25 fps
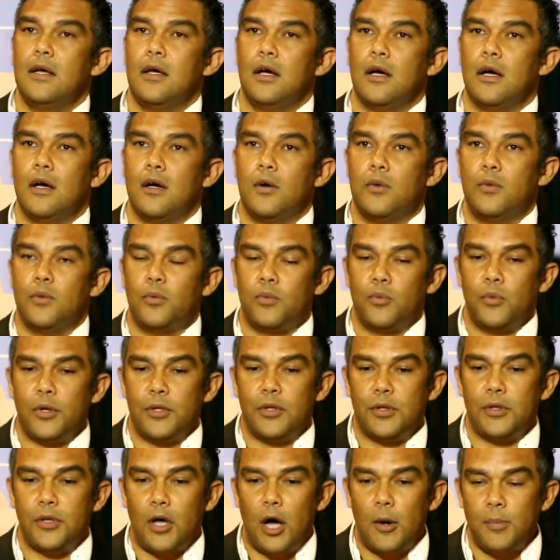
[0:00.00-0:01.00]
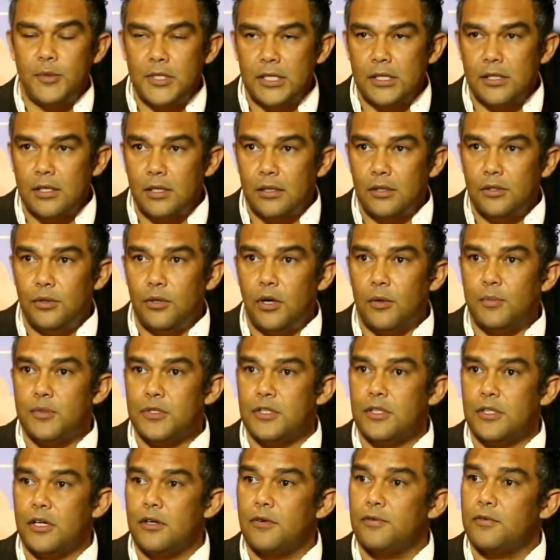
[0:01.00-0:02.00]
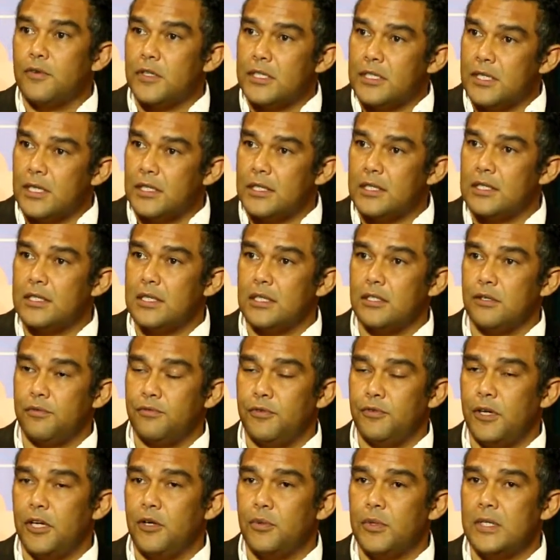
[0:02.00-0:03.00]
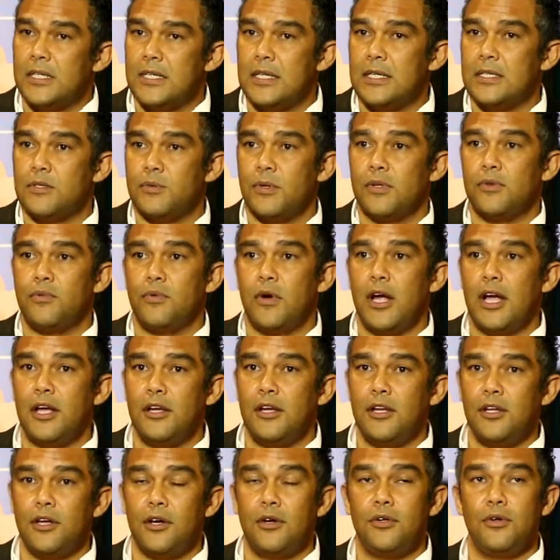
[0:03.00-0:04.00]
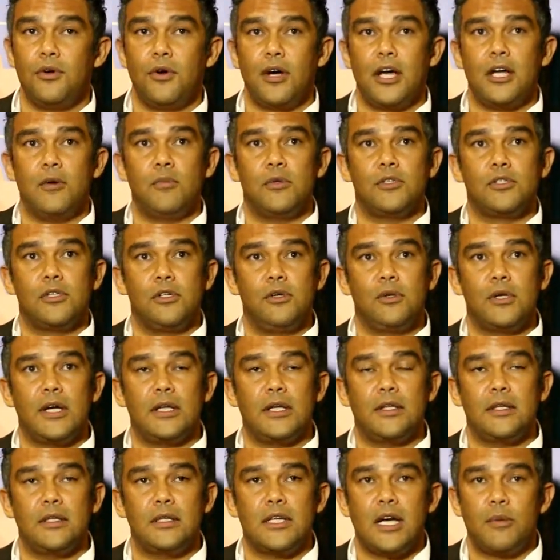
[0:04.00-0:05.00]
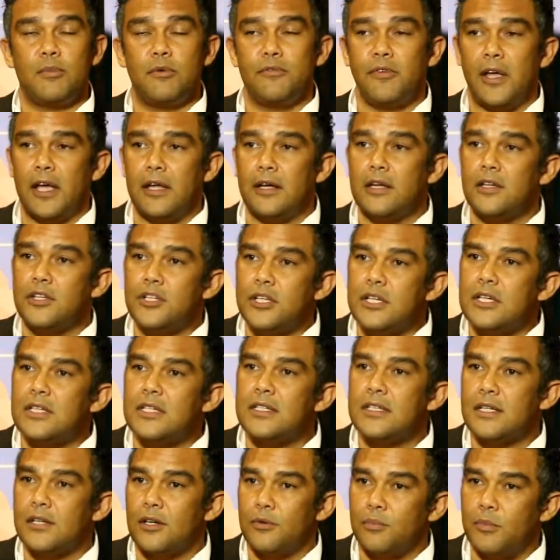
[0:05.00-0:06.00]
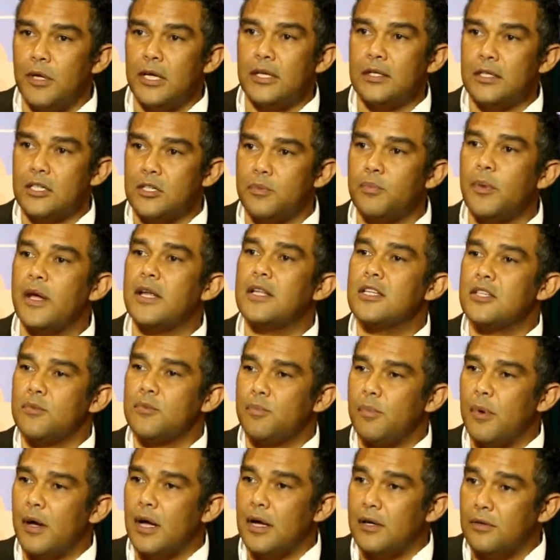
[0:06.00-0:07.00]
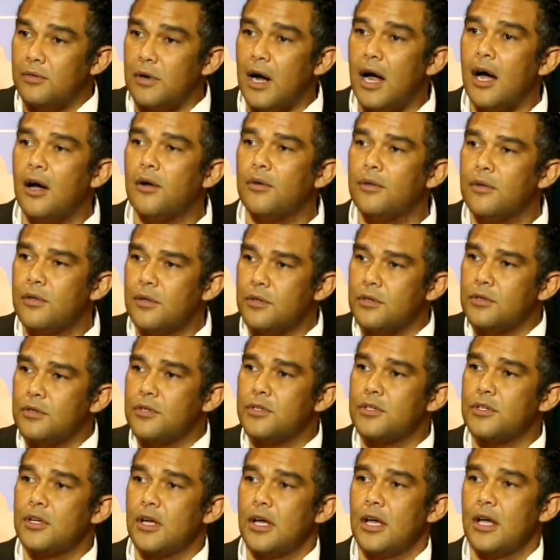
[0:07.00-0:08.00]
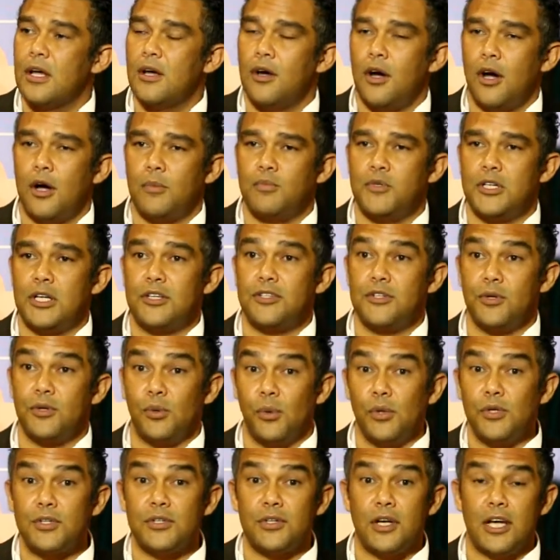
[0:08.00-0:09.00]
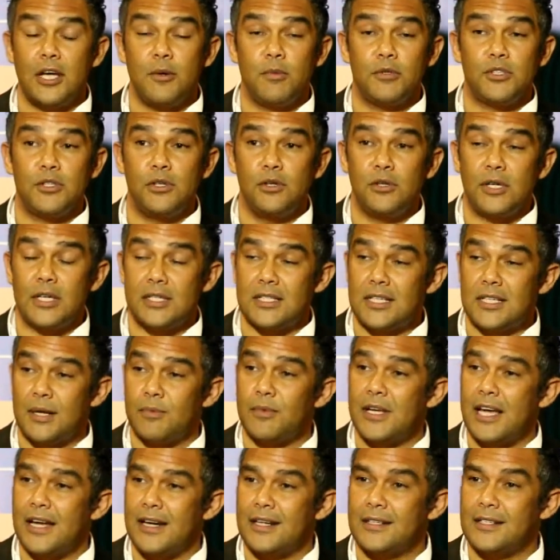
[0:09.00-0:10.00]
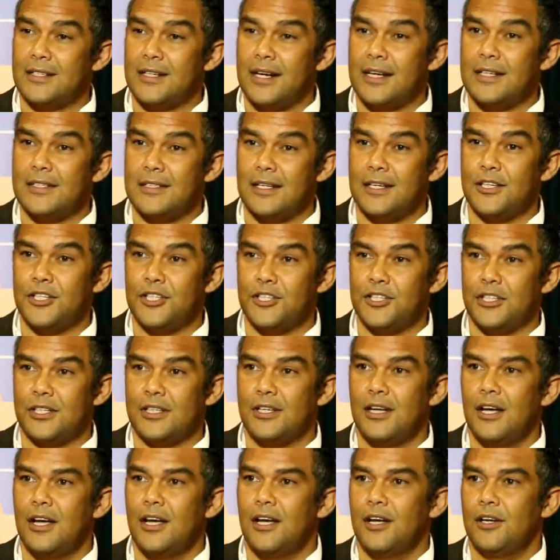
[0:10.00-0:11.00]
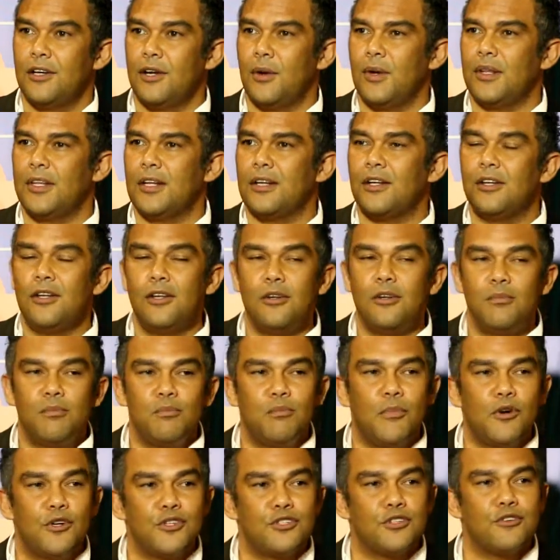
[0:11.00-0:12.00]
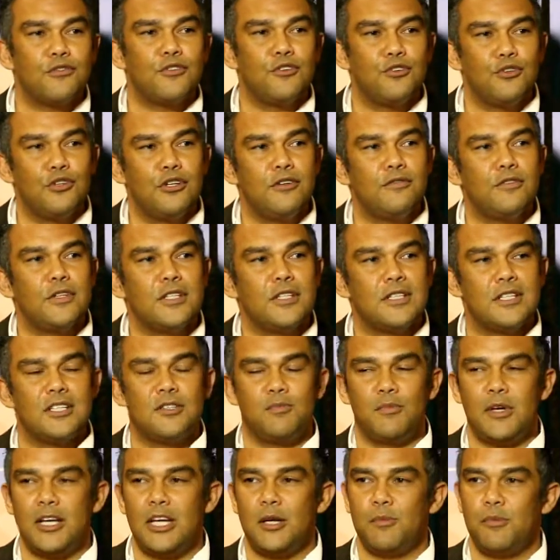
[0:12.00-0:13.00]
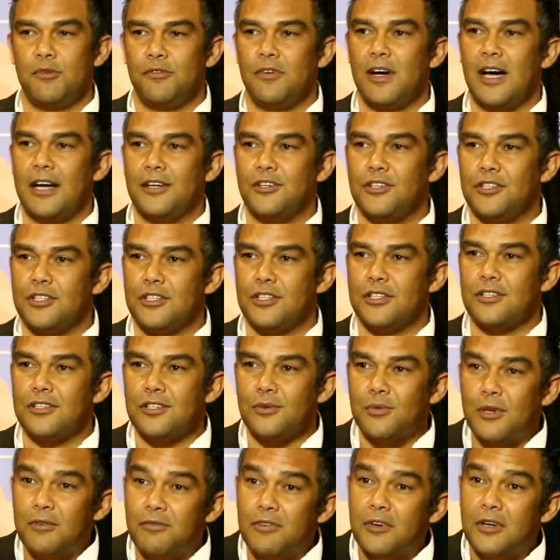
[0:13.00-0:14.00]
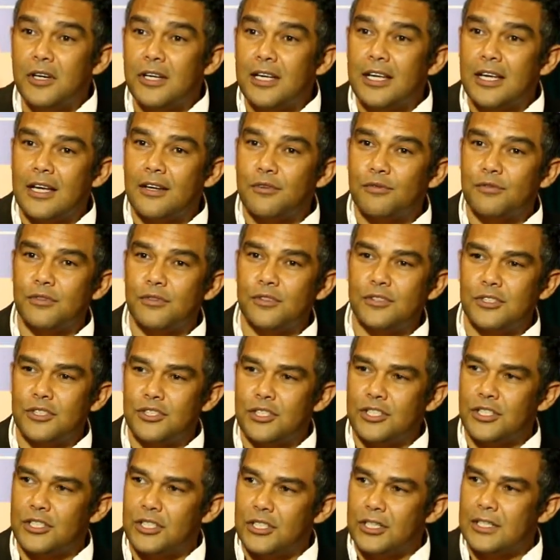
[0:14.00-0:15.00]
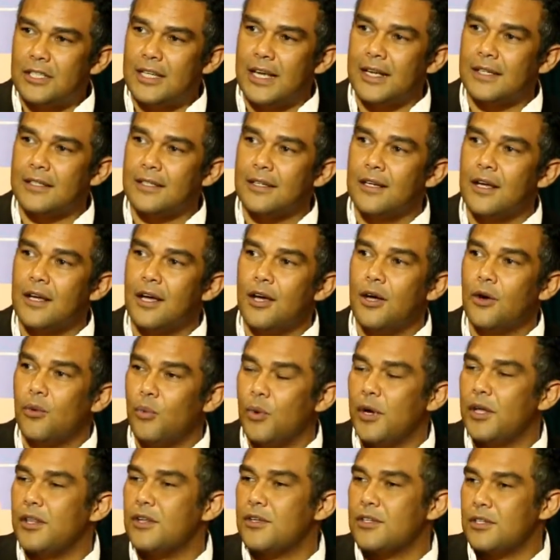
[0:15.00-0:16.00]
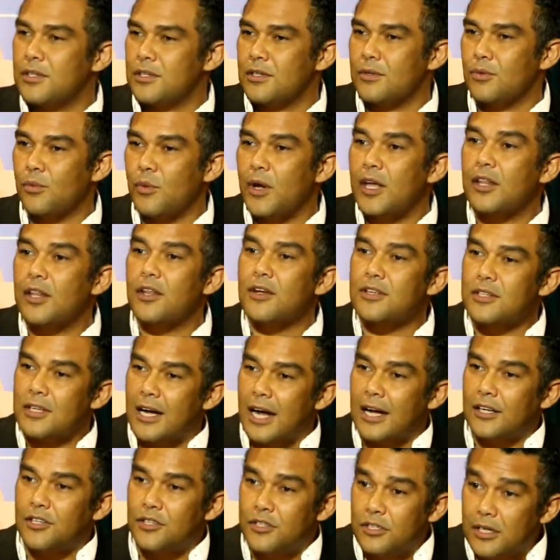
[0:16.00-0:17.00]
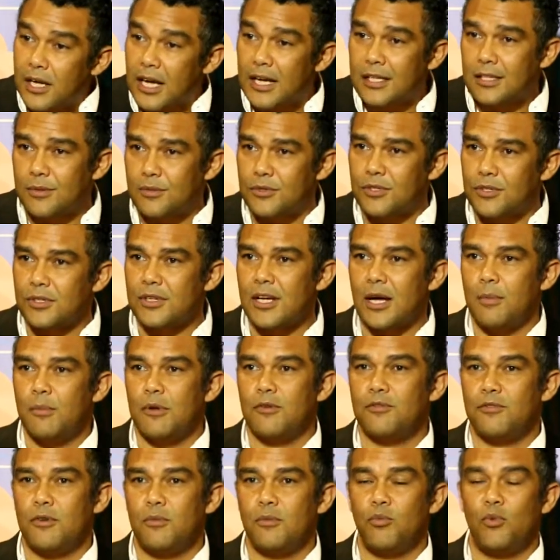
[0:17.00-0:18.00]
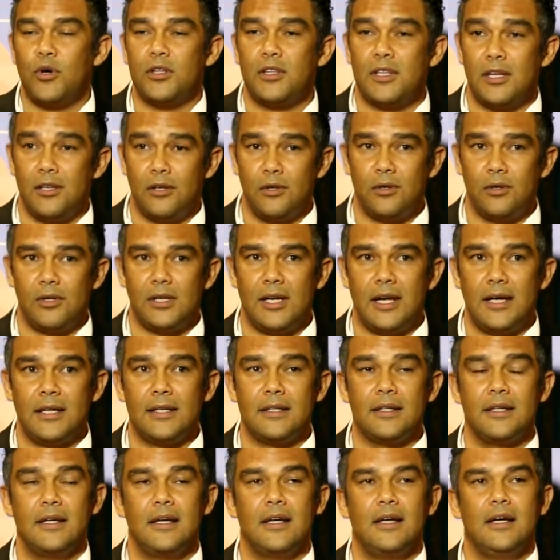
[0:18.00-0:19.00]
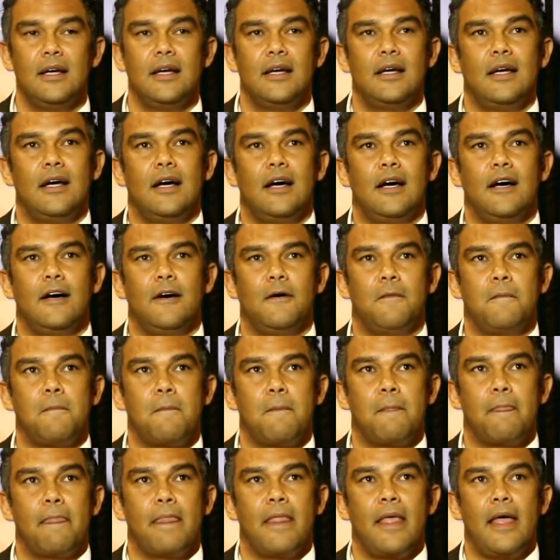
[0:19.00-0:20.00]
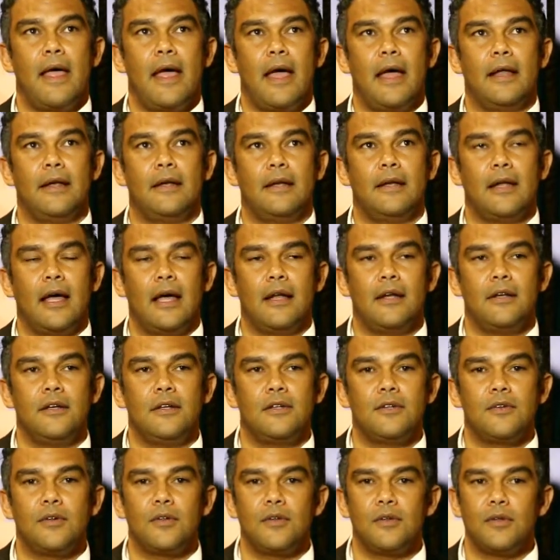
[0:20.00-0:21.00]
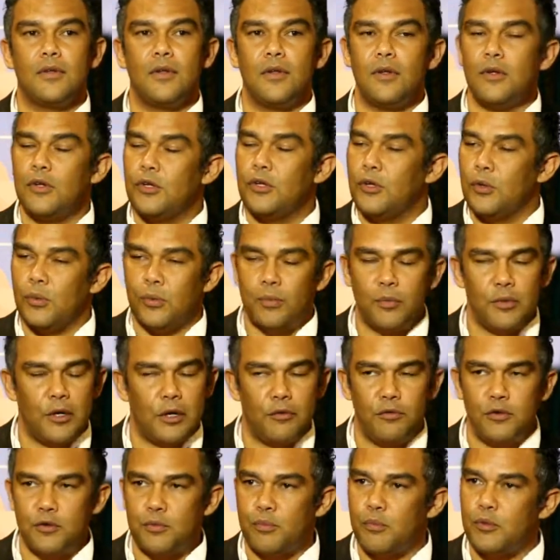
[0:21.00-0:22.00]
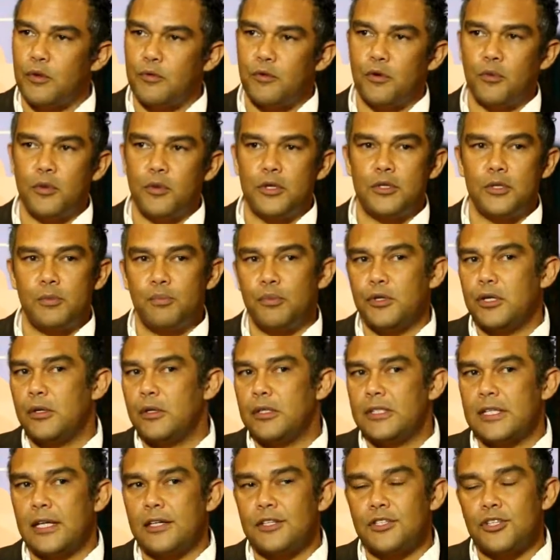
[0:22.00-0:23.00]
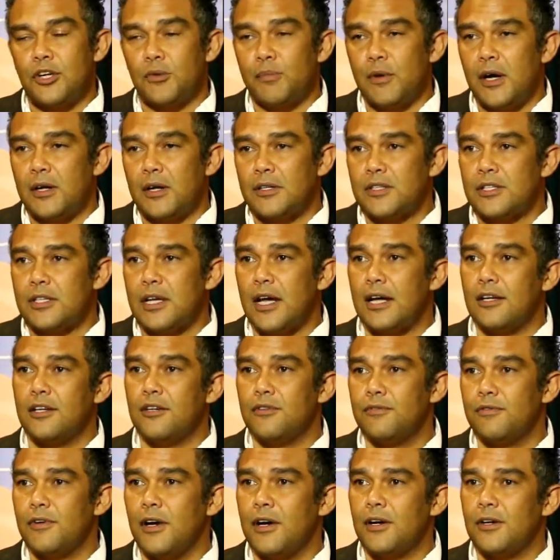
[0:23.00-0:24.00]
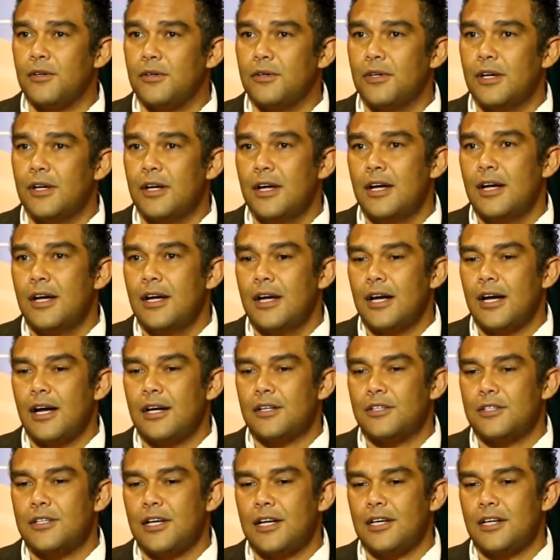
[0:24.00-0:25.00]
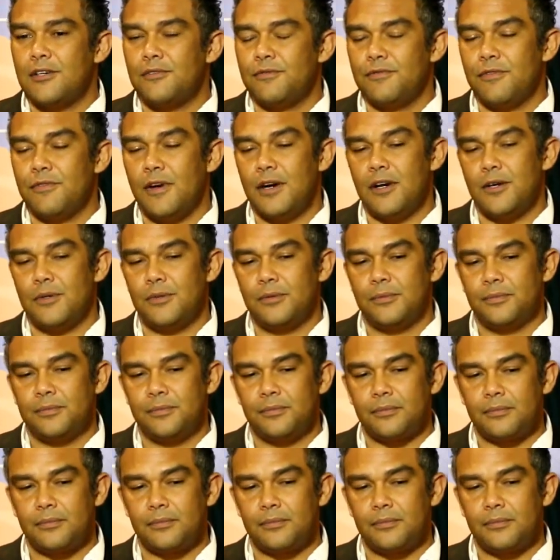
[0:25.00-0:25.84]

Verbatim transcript: Uh, with optical, you observe a certain set of frequencies. With radio, you're able to look at the type of energies that are being dispensed around those objects. You're also able to look at some characterization, knowing that most of the universe is made up of hydrogen, so we're very careful to detect where those, where those hydrogen atoms are coming from, what they look like. Um, and, and you if you if you were to put a telescope outside of our outside of our